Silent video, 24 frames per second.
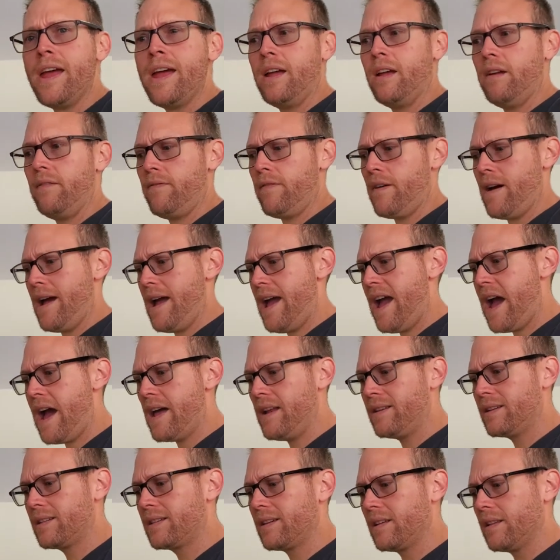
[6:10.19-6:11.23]
If I
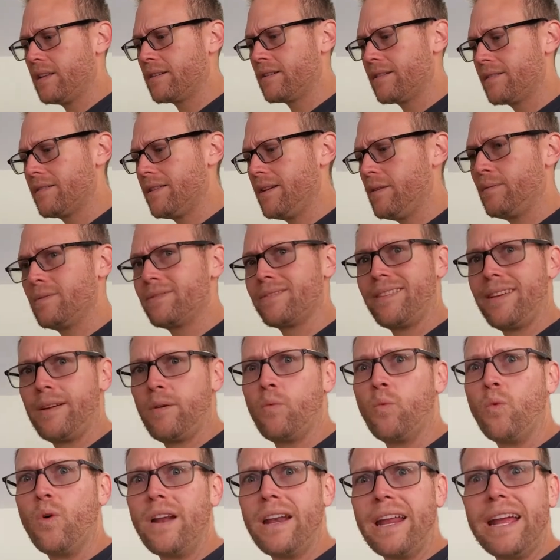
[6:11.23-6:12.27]
had a cylinder that was like
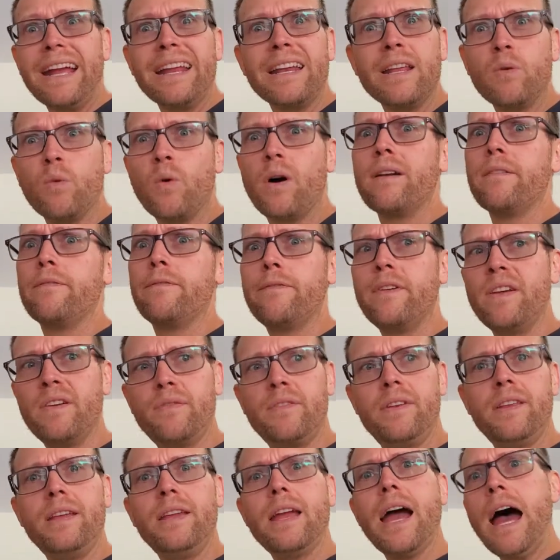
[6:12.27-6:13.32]
180,
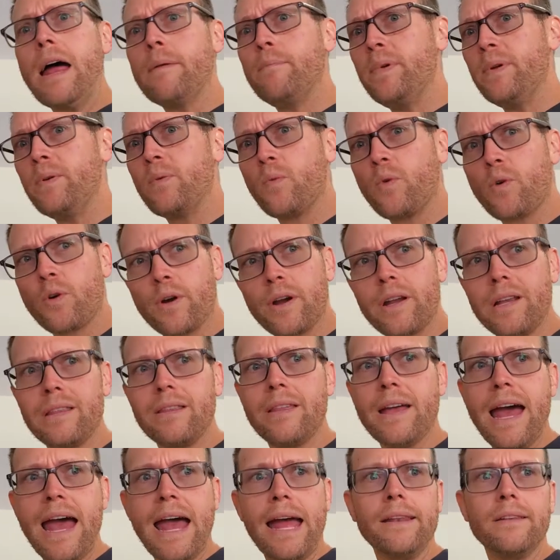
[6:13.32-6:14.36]
150, I'd be worried
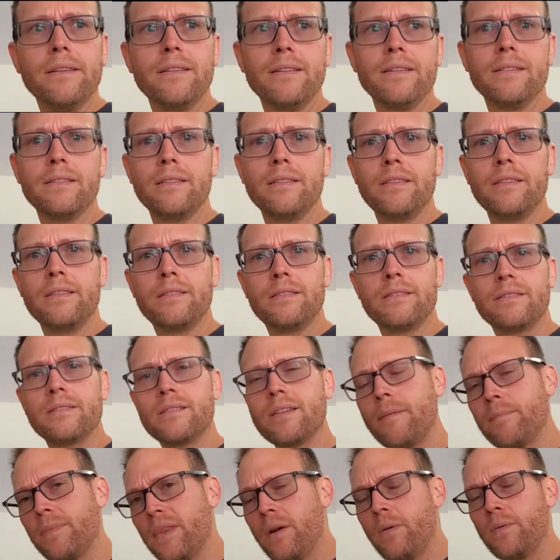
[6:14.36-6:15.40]
that
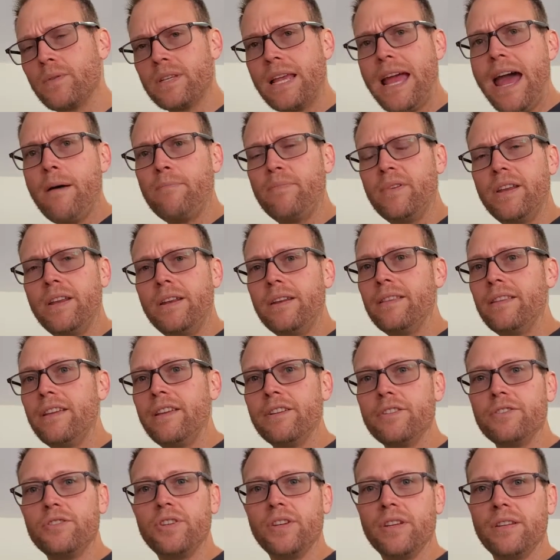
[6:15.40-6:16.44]
something was happening in the
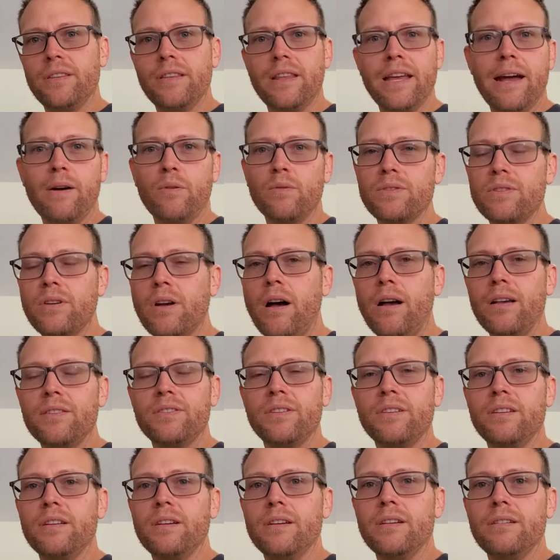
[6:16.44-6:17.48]
engine that was
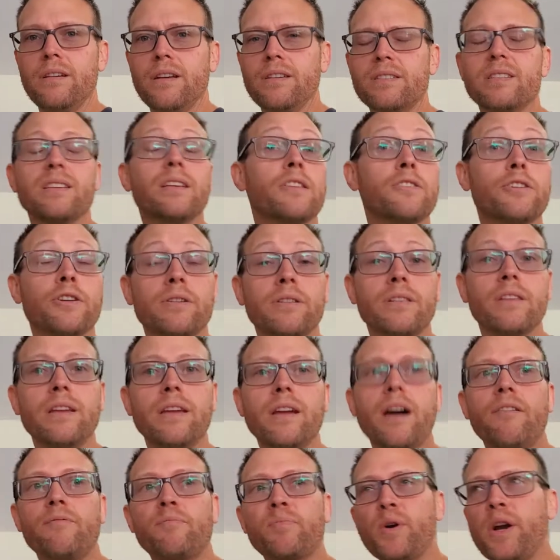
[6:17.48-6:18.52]
causing a cylinder to leak
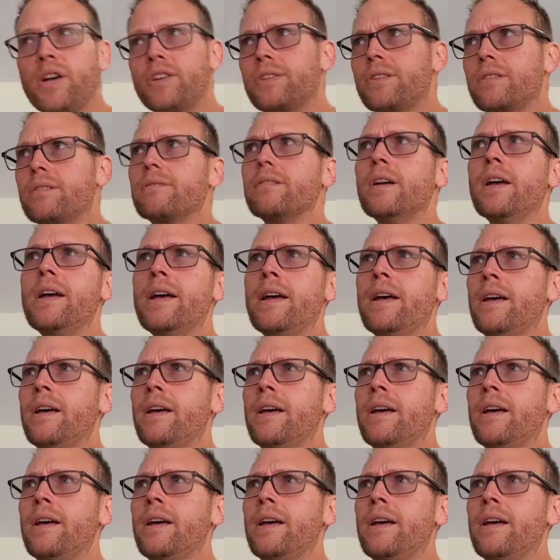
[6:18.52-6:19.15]
off pressure.